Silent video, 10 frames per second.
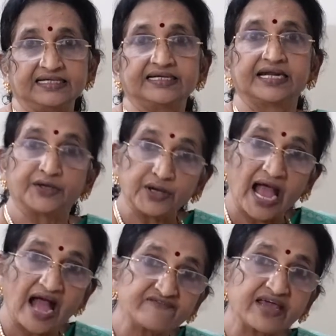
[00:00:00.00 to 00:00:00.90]
Did you
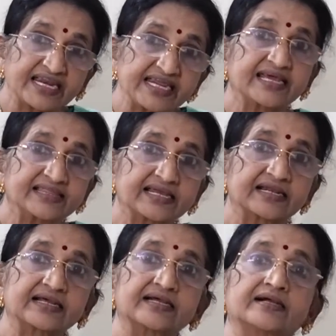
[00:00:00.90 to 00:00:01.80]
have any
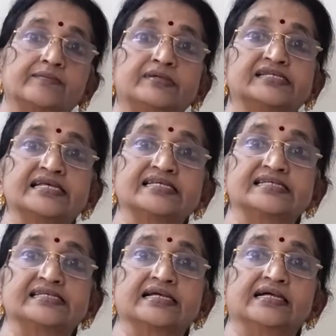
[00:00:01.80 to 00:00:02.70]
other
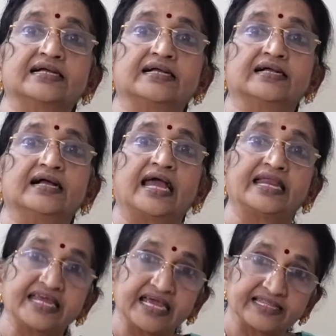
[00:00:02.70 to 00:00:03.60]
business?
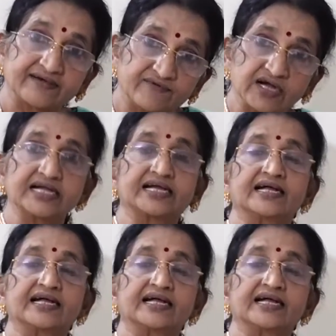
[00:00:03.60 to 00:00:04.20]
Any other work?